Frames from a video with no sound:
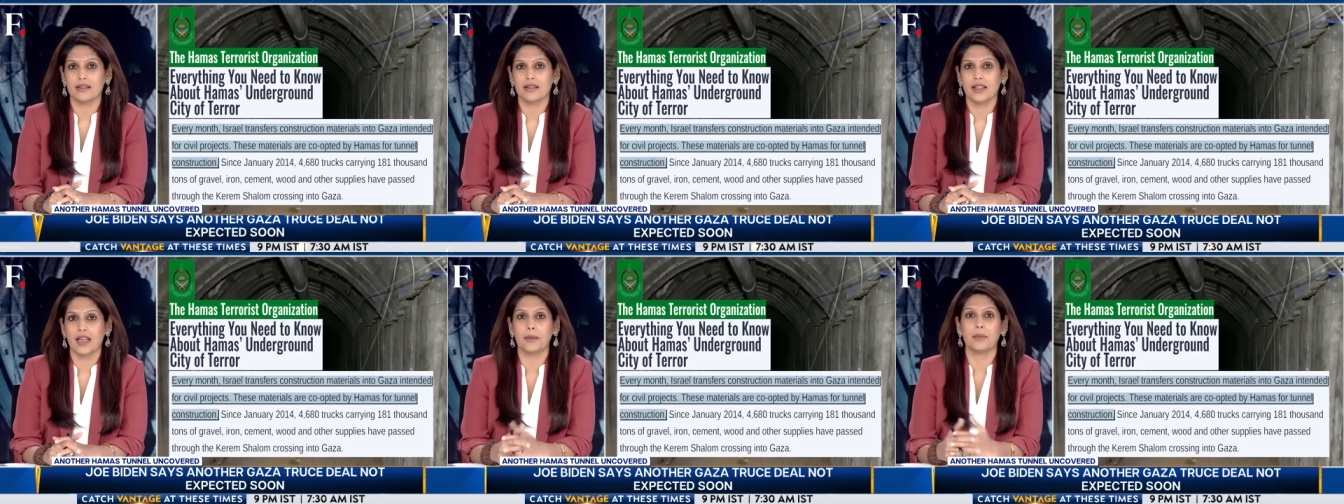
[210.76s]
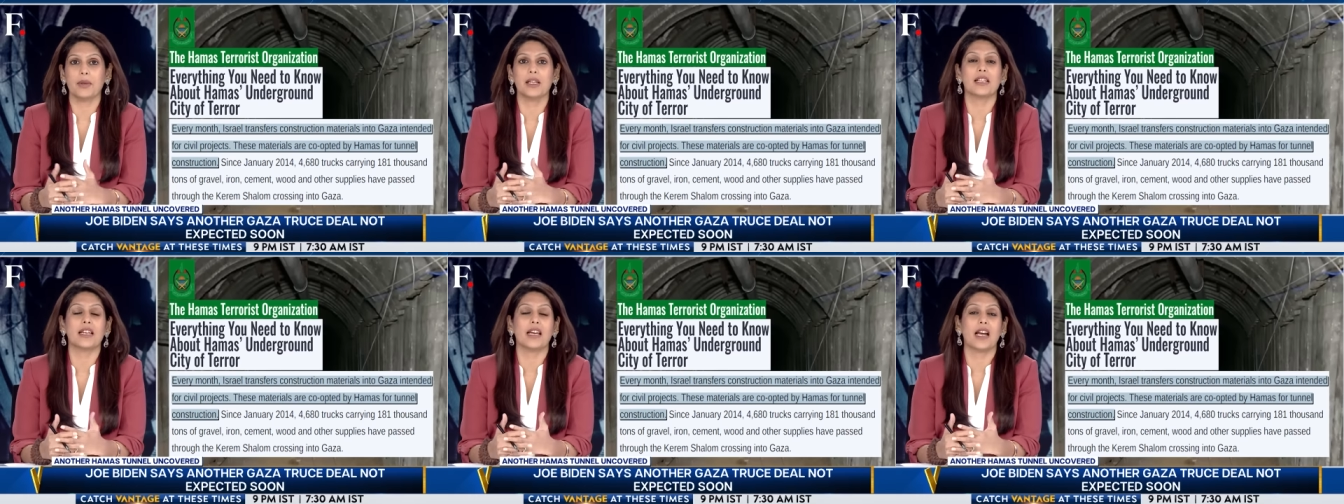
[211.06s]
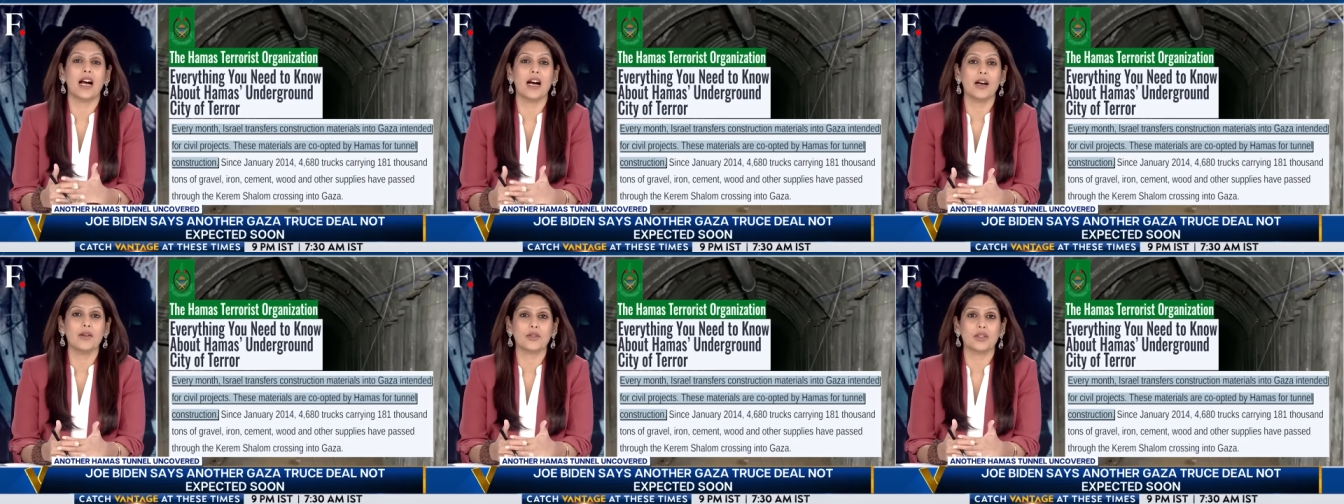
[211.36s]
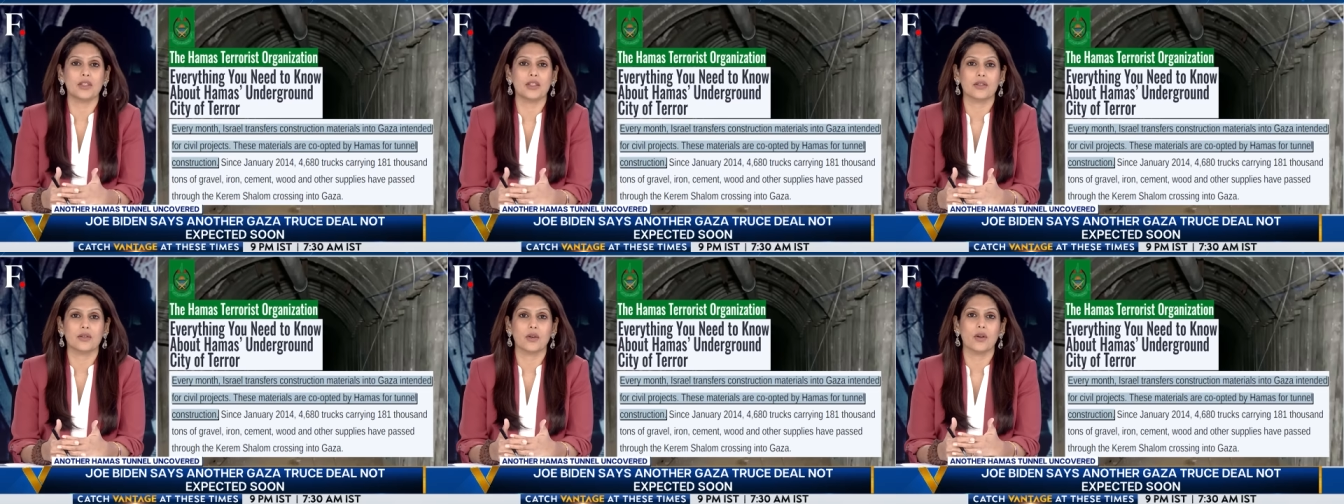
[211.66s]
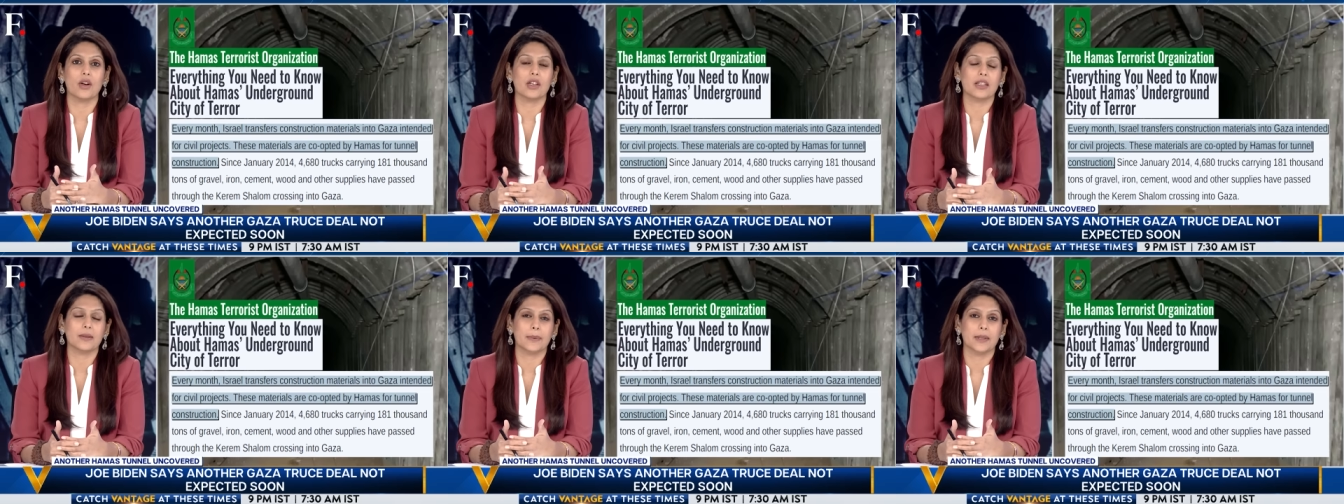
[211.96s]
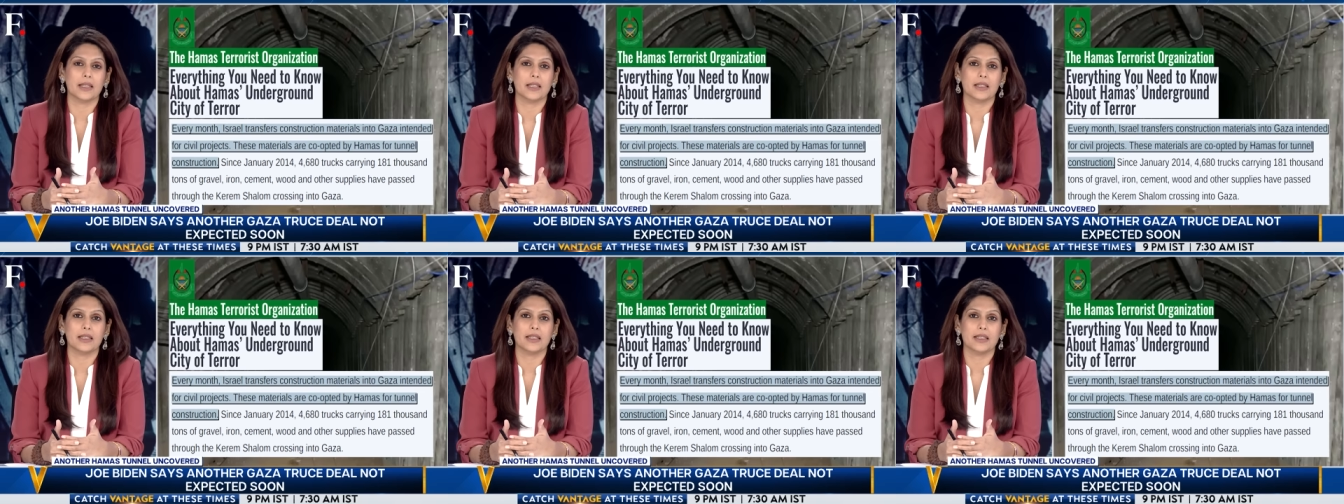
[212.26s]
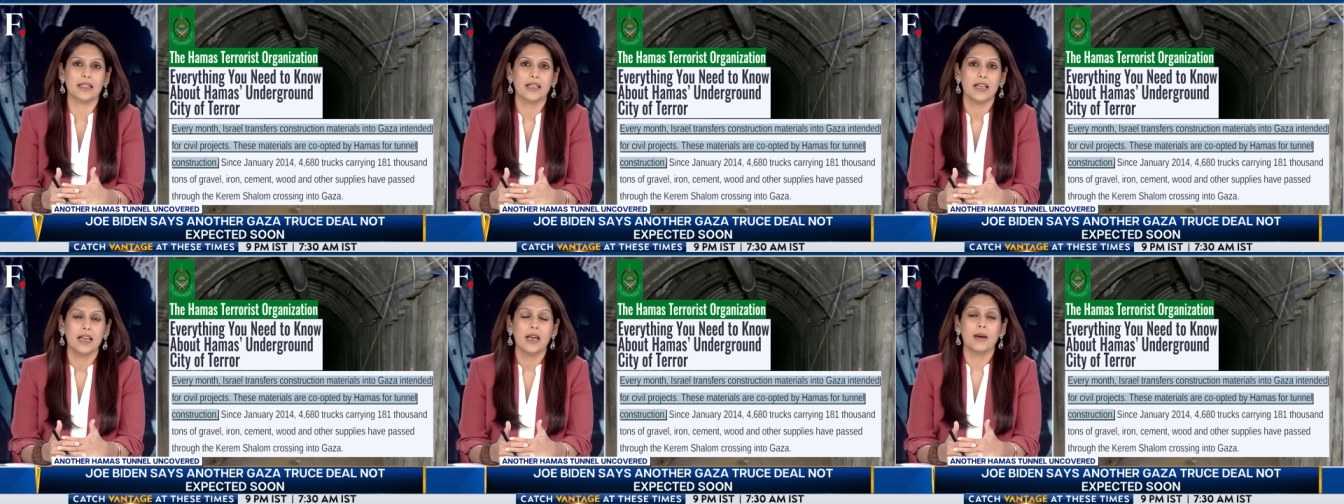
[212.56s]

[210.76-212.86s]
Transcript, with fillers: like building houses or hospitals.